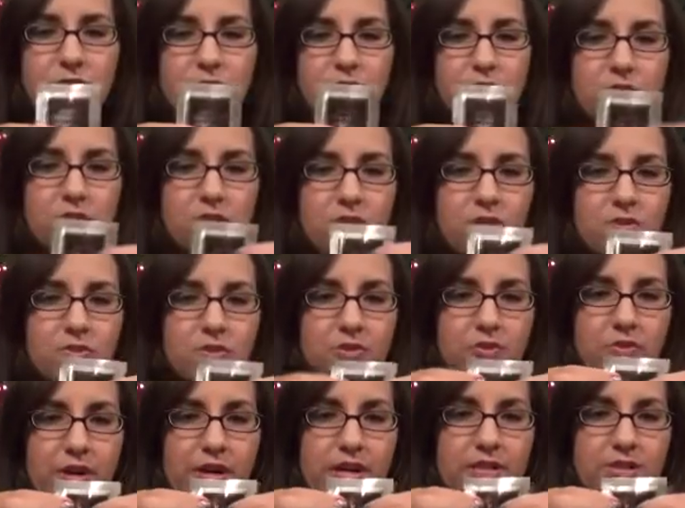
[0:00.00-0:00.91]
can feel the little
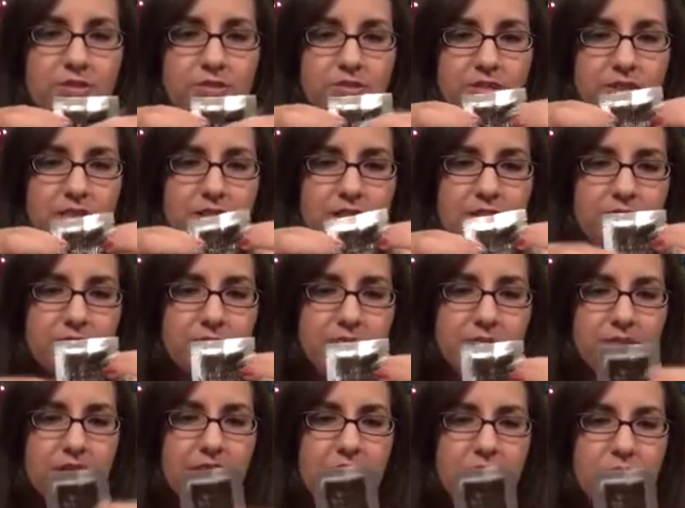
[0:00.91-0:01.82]
granules in there.
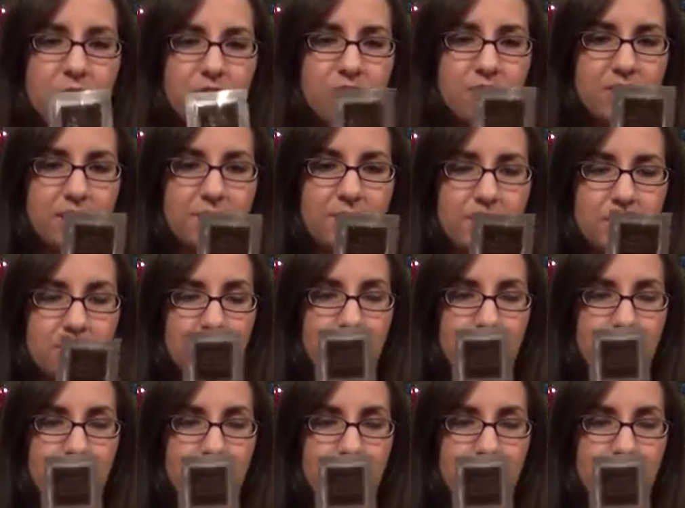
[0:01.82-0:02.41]
I always love